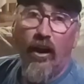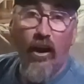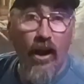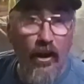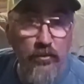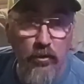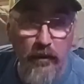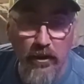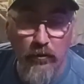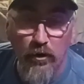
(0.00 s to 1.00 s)
All uh, right, I just want to
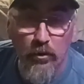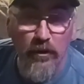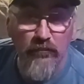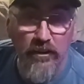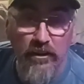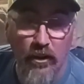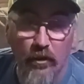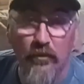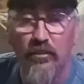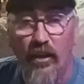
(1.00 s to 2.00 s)
make a real quick
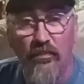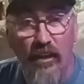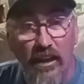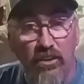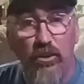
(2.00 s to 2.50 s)
video to say thank